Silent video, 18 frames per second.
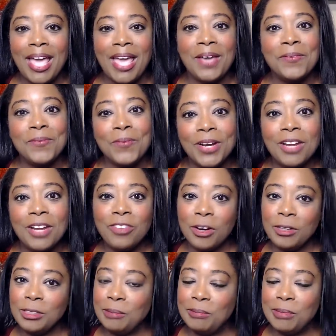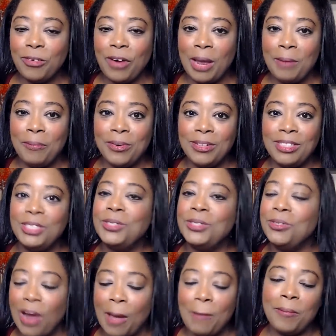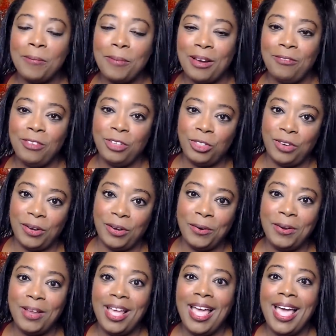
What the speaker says: And one of our subscribers to Rapid Profit Trader